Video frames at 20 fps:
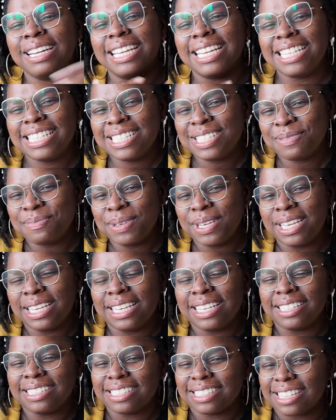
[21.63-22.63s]
It's
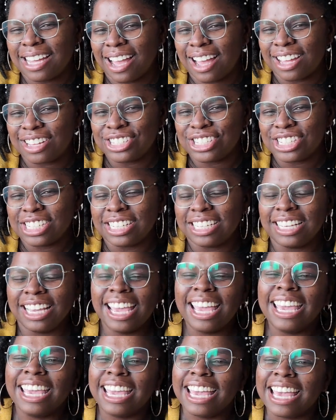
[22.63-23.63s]
me, Taji,
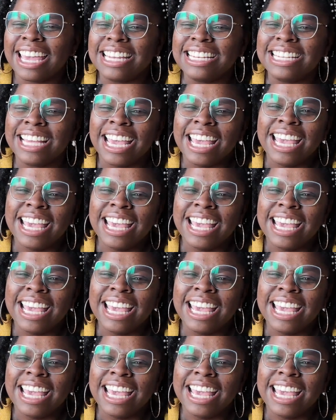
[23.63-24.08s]
and